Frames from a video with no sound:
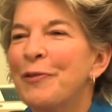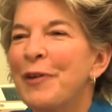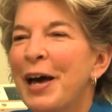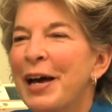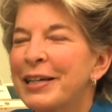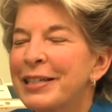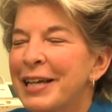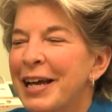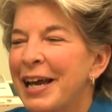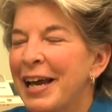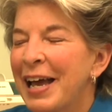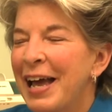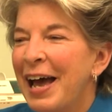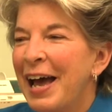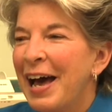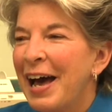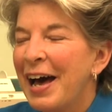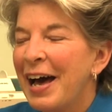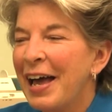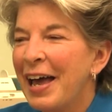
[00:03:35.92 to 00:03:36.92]
In fact, I
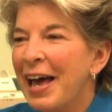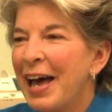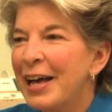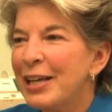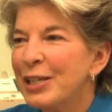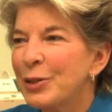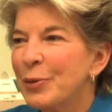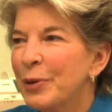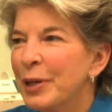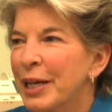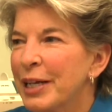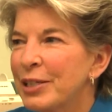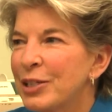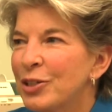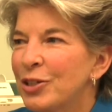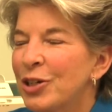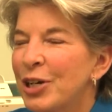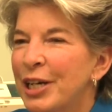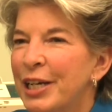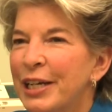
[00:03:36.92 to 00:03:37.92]
asked when I
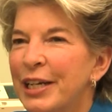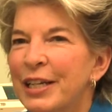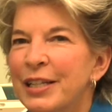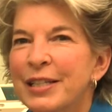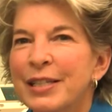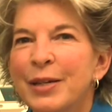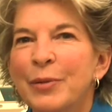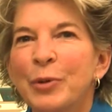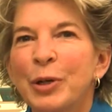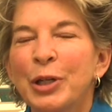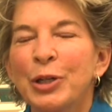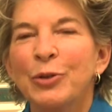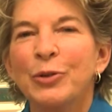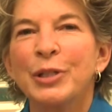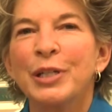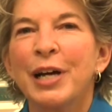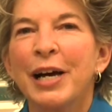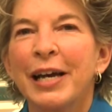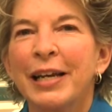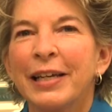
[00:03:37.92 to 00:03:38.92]
started, can someone
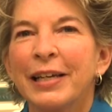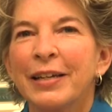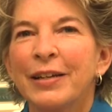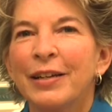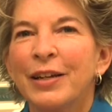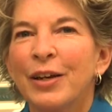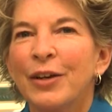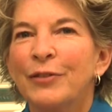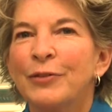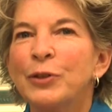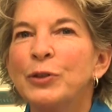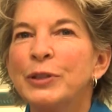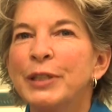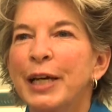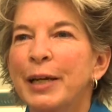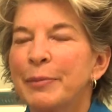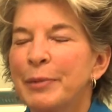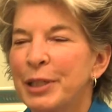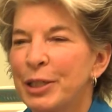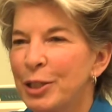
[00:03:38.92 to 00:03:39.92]
who's not in
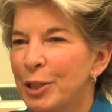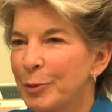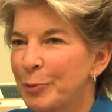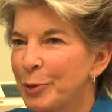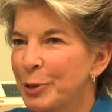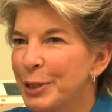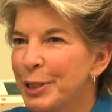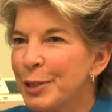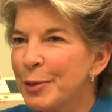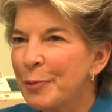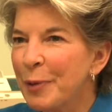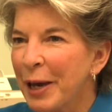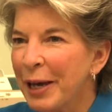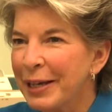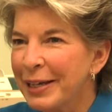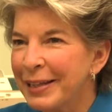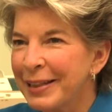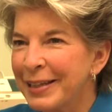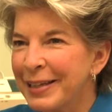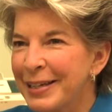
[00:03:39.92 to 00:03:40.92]
full-time teaching
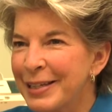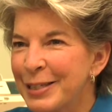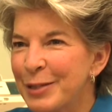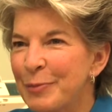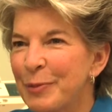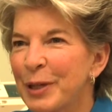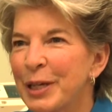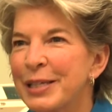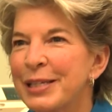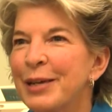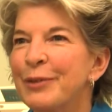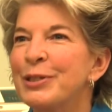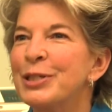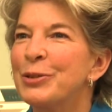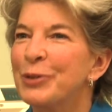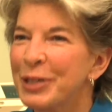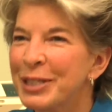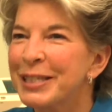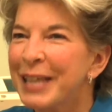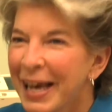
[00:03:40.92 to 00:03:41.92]
participate in this? Because I was
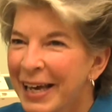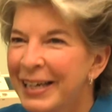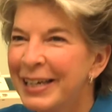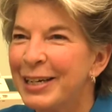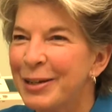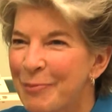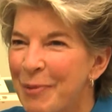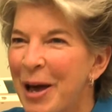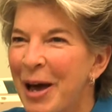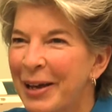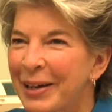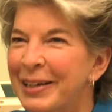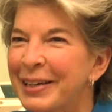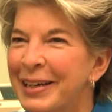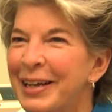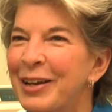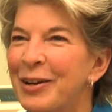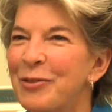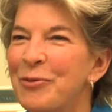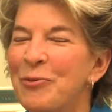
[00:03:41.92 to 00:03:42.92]
so excited about
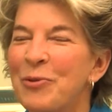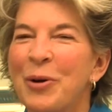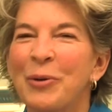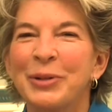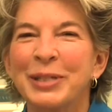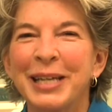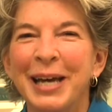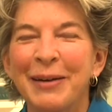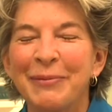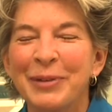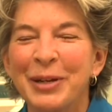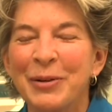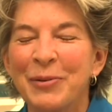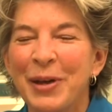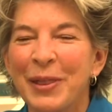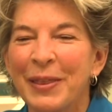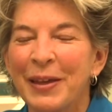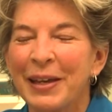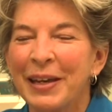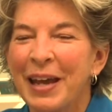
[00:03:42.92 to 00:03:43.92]
it and what was happening
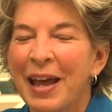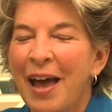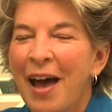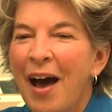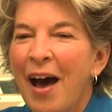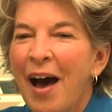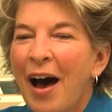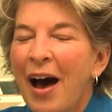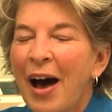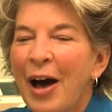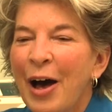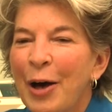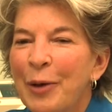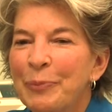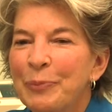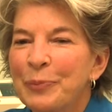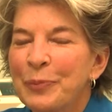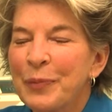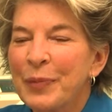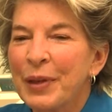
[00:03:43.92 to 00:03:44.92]
with it.
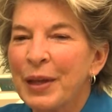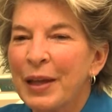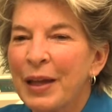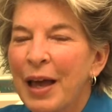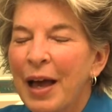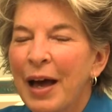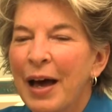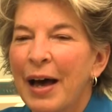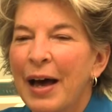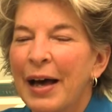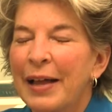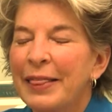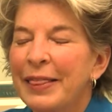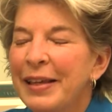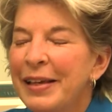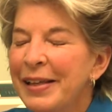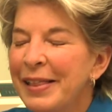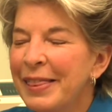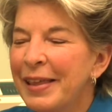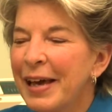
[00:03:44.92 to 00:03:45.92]
I
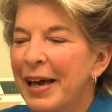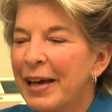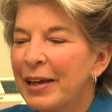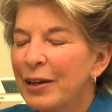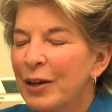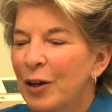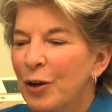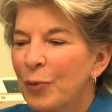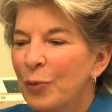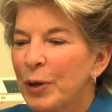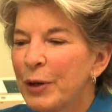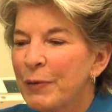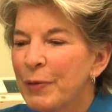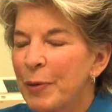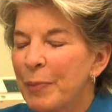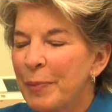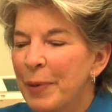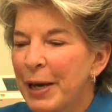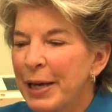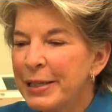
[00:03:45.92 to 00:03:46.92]
think that one of
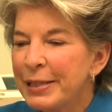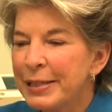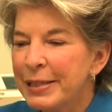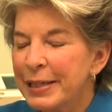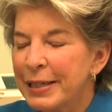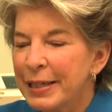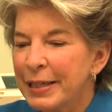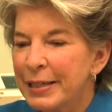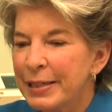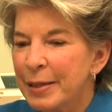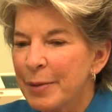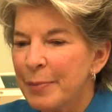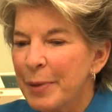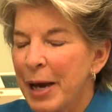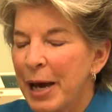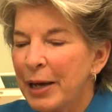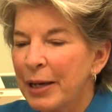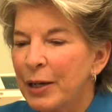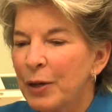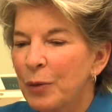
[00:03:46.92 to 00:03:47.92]
the best things
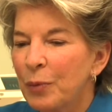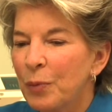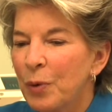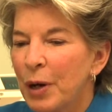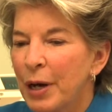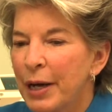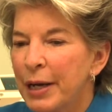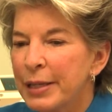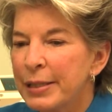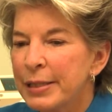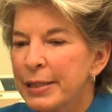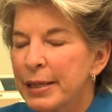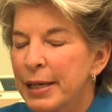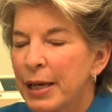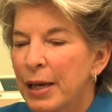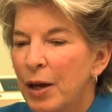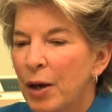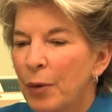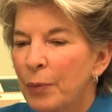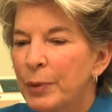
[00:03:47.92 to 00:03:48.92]
about it was
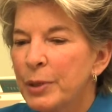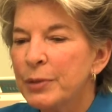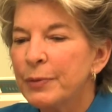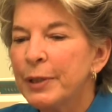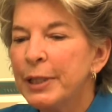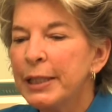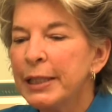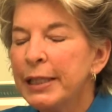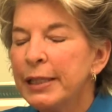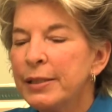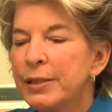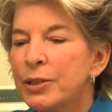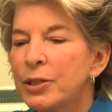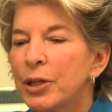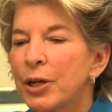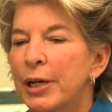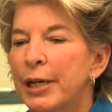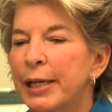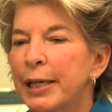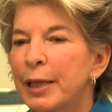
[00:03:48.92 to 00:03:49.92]
really
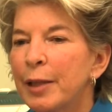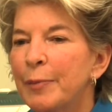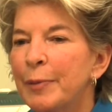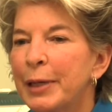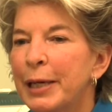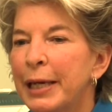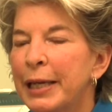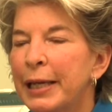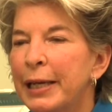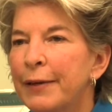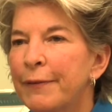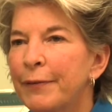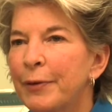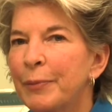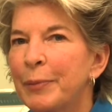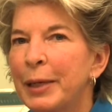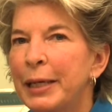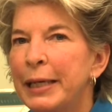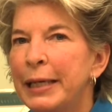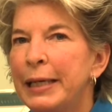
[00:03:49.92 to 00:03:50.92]
starting at the beginning
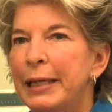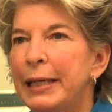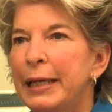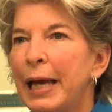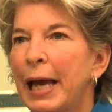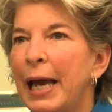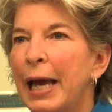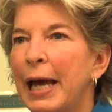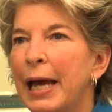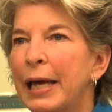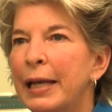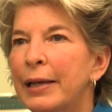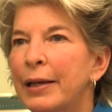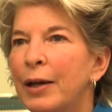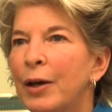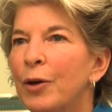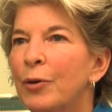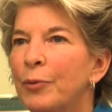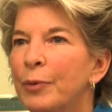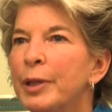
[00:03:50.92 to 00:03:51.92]
for me and
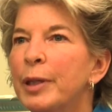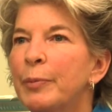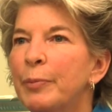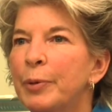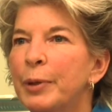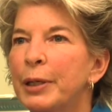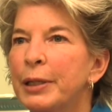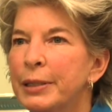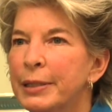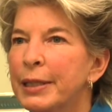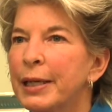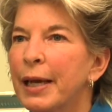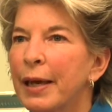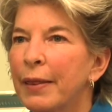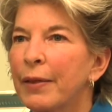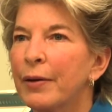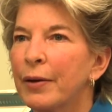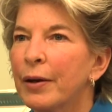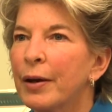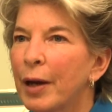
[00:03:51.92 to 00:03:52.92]
really putting
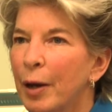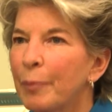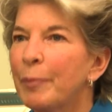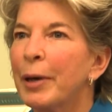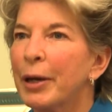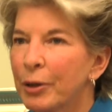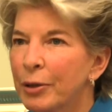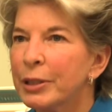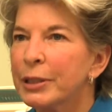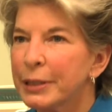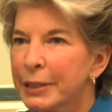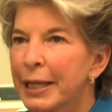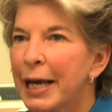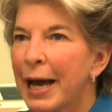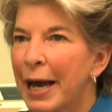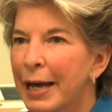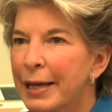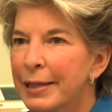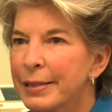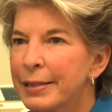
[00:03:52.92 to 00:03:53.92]
together a better
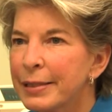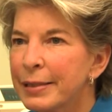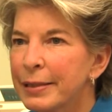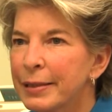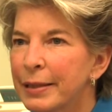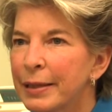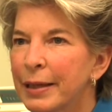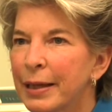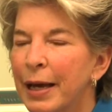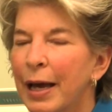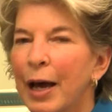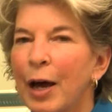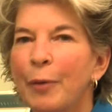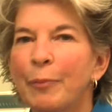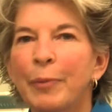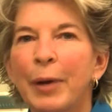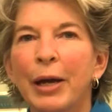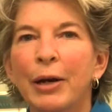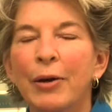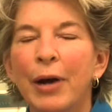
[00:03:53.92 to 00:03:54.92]
class, a
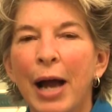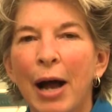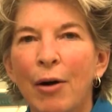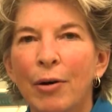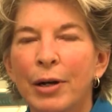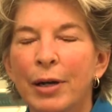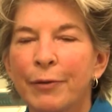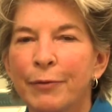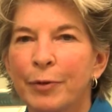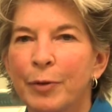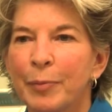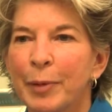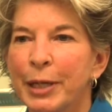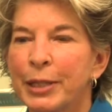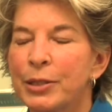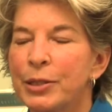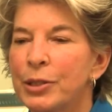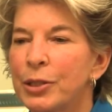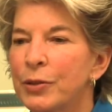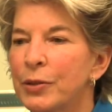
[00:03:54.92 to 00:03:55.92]
better outcome for my
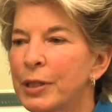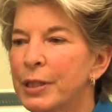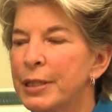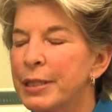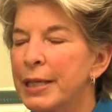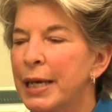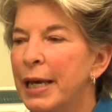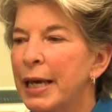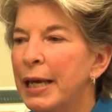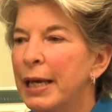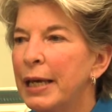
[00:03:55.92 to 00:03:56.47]
students.